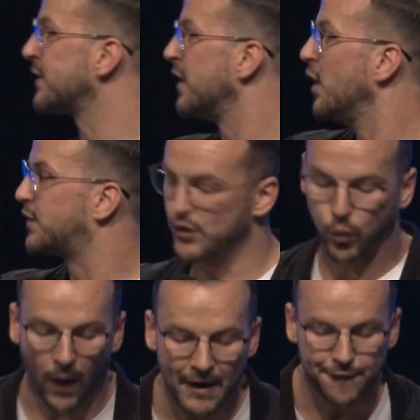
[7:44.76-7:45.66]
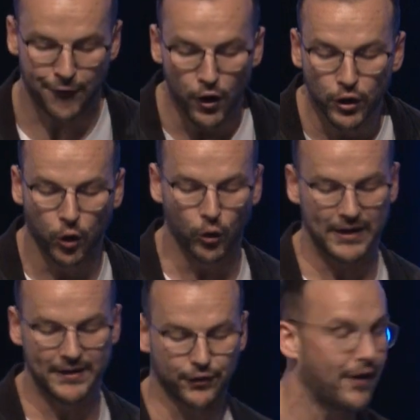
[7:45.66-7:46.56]
just one phone call
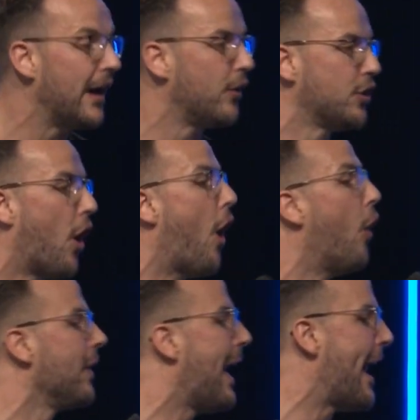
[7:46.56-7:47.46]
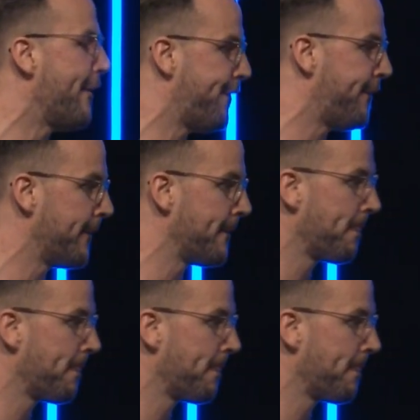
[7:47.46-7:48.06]
can derail your whole life.